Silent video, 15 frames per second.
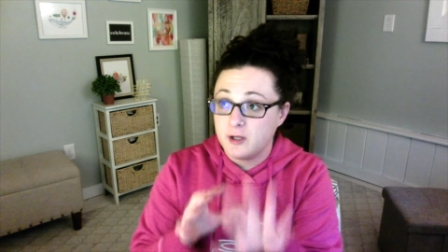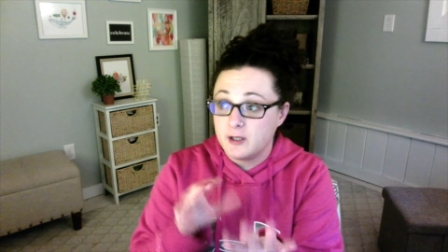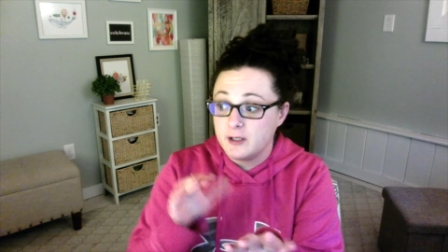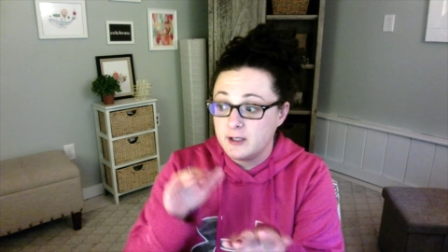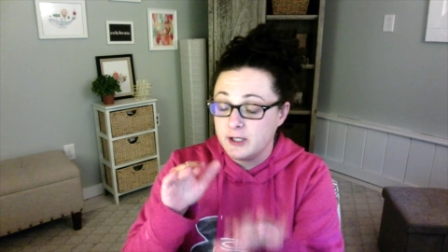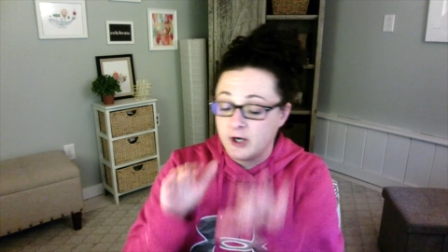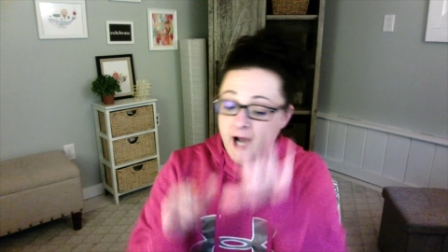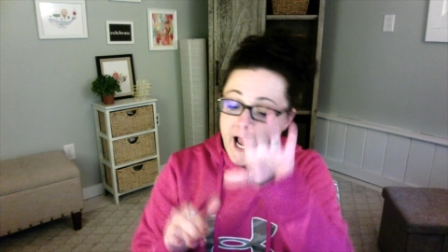
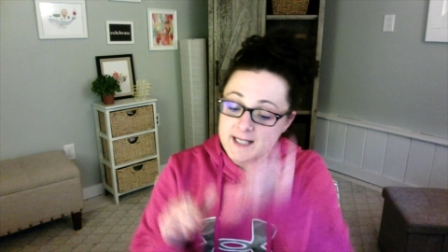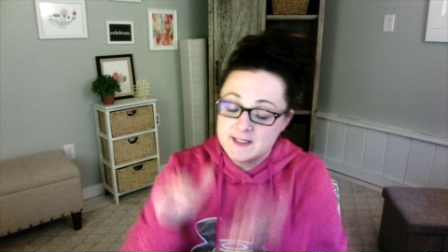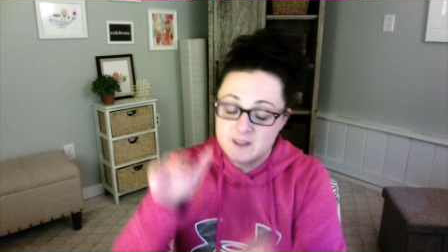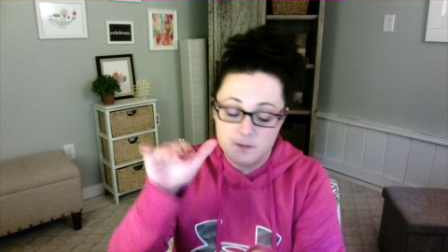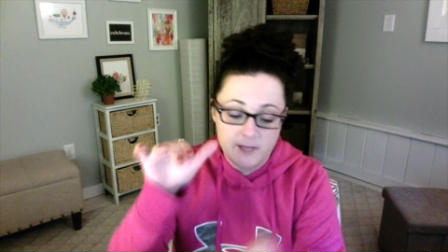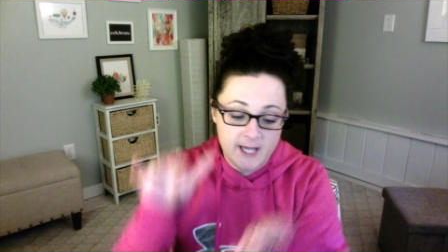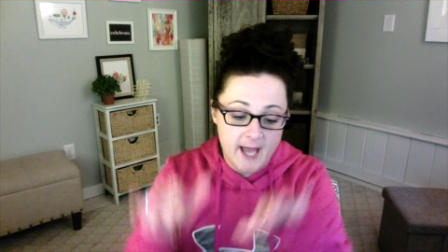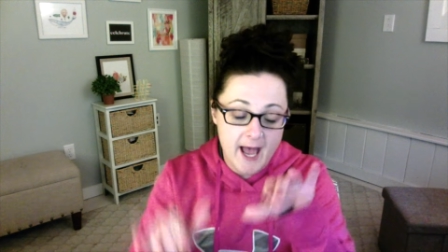There has to
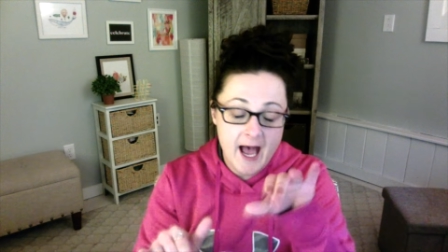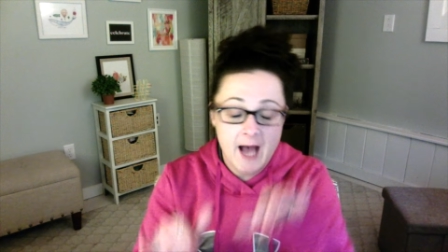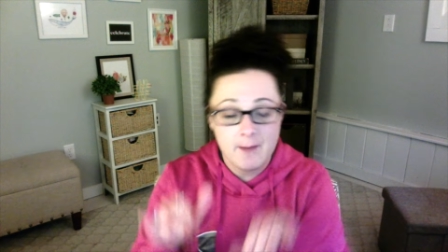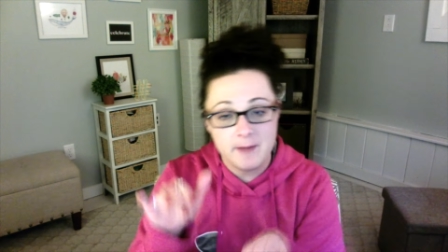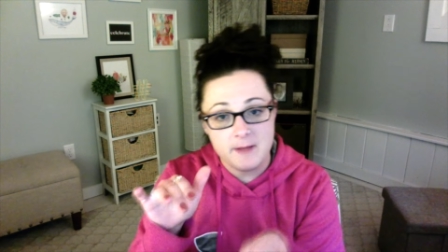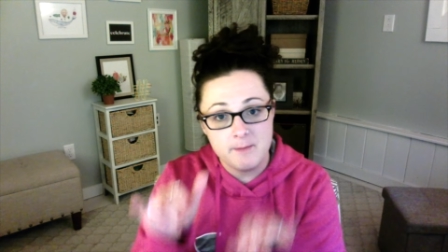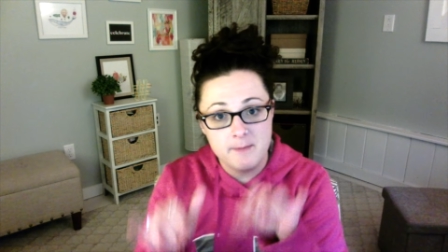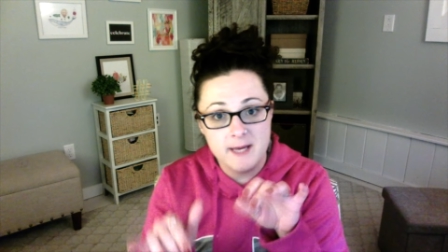be a happy
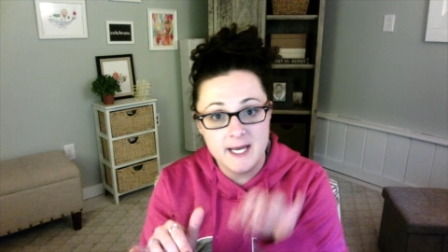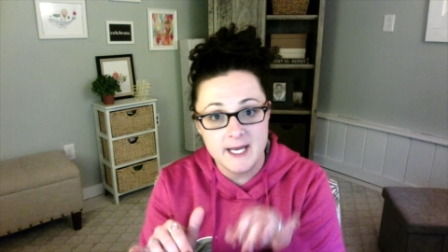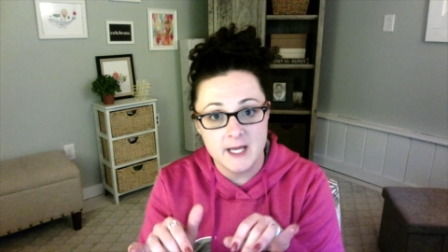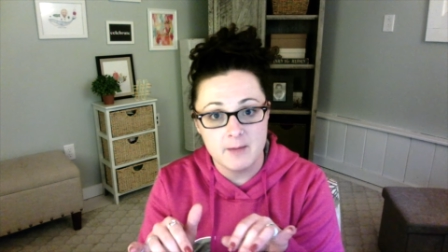medium,